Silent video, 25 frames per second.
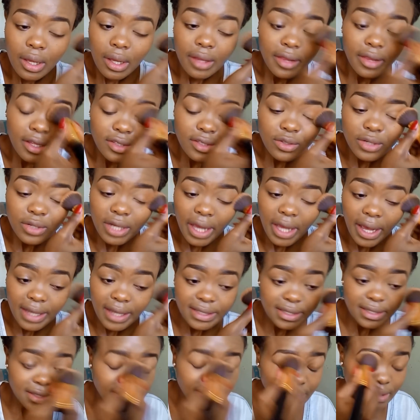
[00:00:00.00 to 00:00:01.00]
And that's gonna
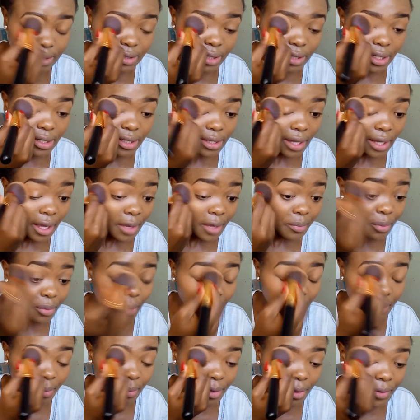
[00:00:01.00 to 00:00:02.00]
act as an eye
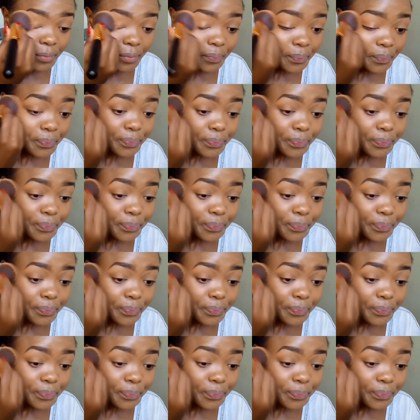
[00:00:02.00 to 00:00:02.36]
primer.